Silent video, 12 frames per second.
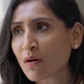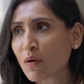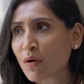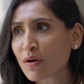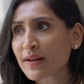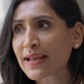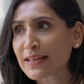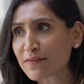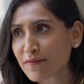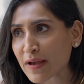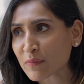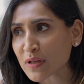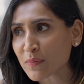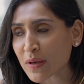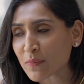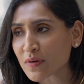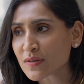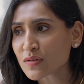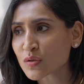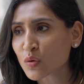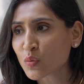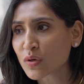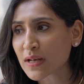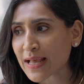or any family members
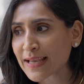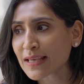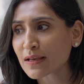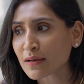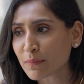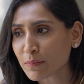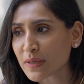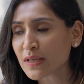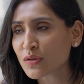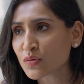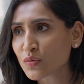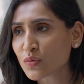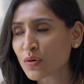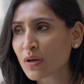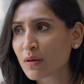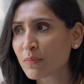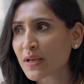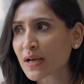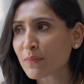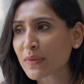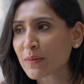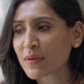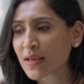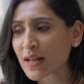who would like me to become
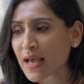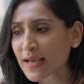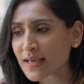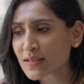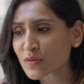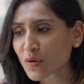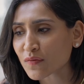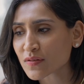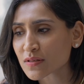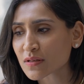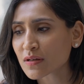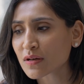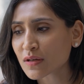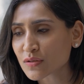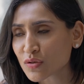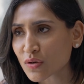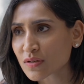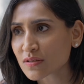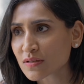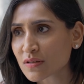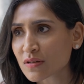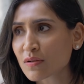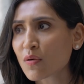maybe an IAS officer, a doctor,